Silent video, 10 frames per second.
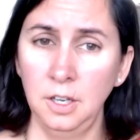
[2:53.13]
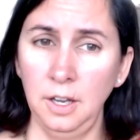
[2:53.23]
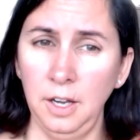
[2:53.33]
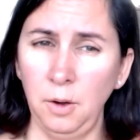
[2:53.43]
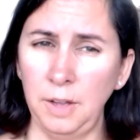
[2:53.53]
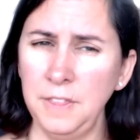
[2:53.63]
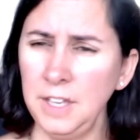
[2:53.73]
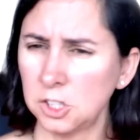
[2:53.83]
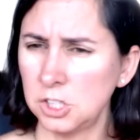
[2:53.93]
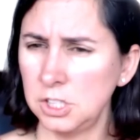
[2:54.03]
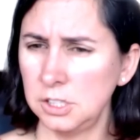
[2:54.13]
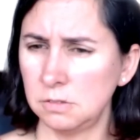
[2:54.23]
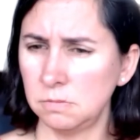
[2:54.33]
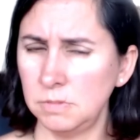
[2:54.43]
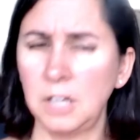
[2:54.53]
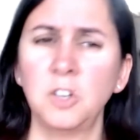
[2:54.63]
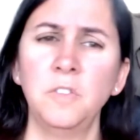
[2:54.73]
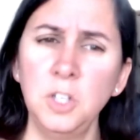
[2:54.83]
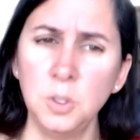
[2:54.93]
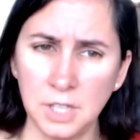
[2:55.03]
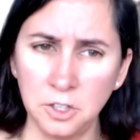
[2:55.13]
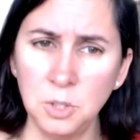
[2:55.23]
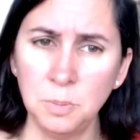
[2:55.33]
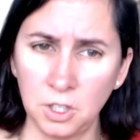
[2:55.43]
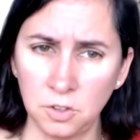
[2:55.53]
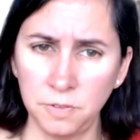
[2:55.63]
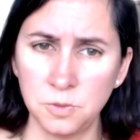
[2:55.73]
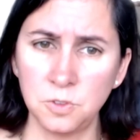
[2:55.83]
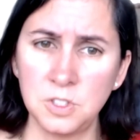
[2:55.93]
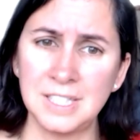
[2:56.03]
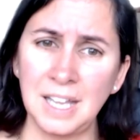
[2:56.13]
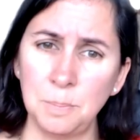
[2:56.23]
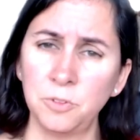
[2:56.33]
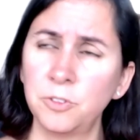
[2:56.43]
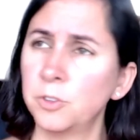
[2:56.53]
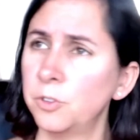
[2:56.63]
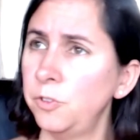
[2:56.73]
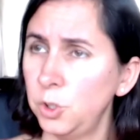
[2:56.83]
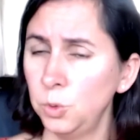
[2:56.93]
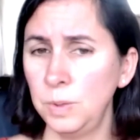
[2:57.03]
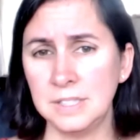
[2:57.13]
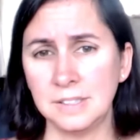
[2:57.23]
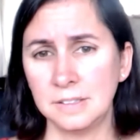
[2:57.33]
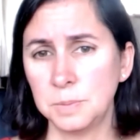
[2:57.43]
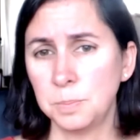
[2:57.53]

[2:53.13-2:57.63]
uh, I think actually, yeah, your videos and your microphones are disabled for a few reasons.